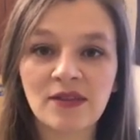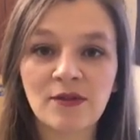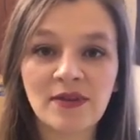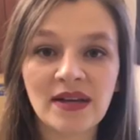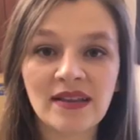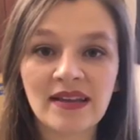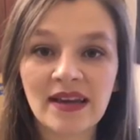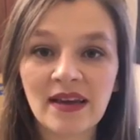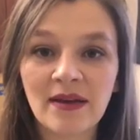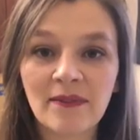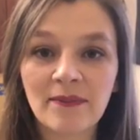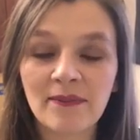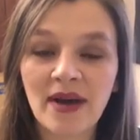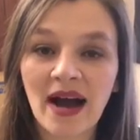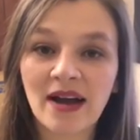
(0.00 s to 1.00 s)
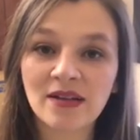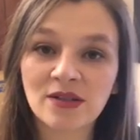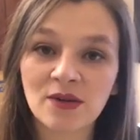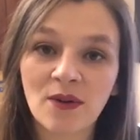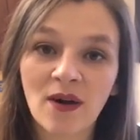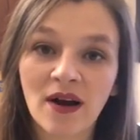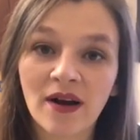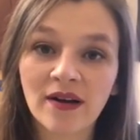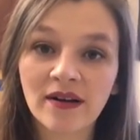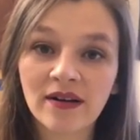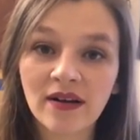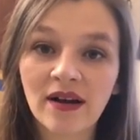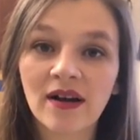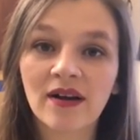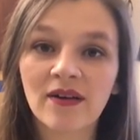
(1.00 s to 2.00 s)
There'll be a link back to our
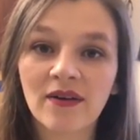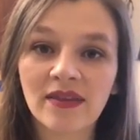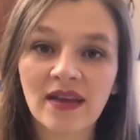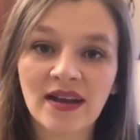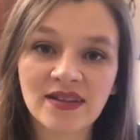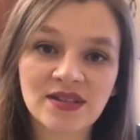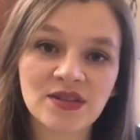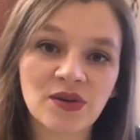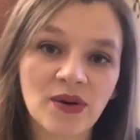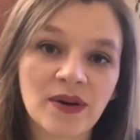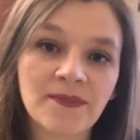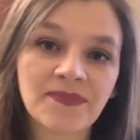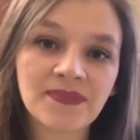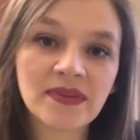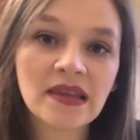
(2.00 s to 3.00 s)
online store.